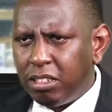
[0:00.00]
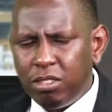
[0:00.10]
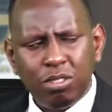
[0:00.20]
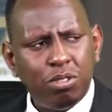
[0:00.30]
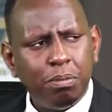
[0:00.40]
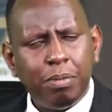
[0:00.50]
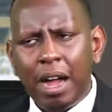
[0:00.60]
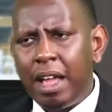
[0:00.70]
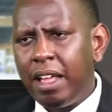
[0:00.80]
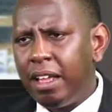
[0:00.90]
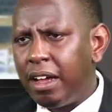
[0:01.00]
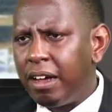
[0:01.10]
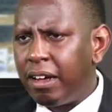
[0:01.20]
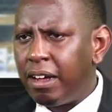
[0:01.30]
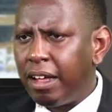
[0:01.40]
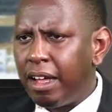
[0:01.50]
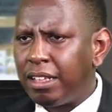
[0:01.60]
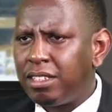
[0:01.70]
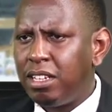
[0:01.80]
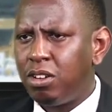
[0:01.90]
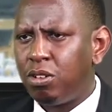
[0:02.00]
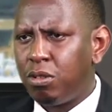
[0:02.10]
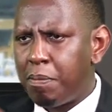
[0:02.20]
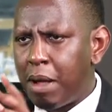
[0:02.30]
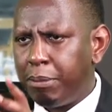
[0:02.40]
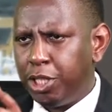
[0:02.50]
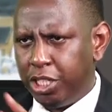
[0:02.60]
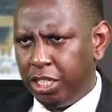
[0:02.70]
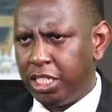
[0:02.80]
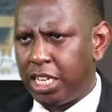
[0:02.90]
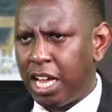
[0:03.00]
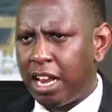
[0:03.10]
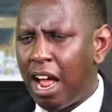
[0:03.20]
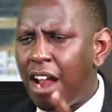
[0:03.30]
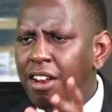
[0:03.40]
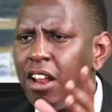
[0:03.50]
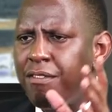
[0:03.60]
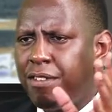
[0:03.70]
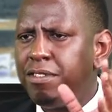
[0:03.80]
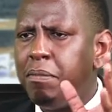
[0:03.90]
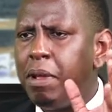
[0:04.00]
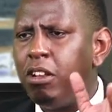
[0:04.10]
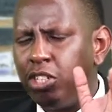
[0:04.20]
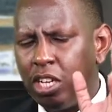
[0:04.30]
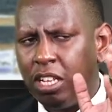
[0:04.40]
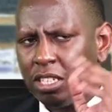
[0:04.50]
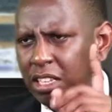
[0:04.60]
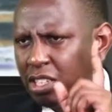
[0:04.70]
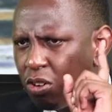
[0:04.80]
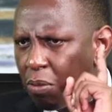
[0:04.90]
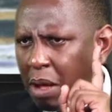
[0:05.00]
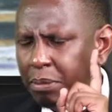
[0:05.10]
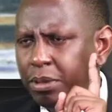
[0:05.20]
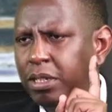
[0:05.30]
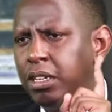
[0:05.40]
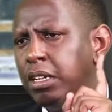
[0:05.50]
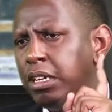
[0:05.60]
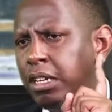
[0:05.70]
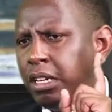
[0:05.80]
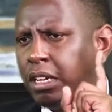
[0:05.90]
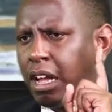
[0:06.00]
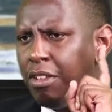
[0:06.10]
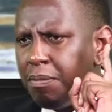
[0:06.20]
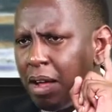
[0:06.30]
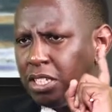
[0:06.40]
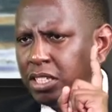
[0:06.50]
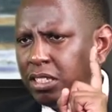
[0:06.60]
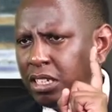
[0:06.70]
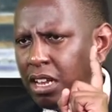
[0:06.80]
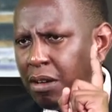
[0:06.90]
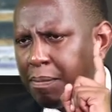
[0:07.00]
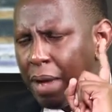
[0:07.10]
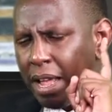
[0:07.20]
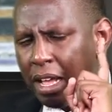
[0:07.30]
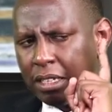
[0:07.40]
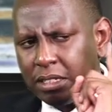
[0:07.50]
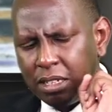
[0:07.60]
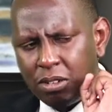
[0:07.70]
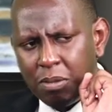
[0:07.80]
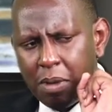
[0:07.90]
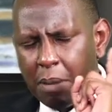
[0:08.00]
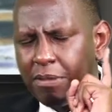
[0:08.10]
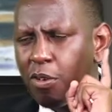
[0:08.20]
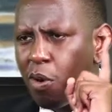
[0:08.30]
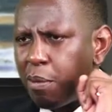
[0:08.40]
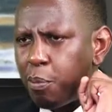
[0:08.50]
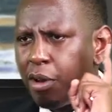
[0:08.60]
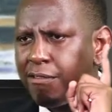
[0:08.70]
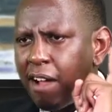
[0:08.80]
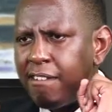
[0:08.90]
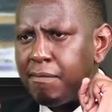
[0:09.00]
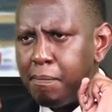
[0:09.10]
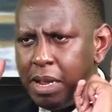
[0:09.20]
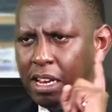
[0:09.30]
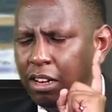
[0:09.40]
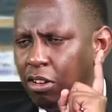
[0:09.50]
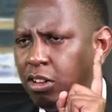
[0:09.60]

used to buy a single map sheet at 150 million shillings? A single map. Can you imagine buying a single map for $1.5 million?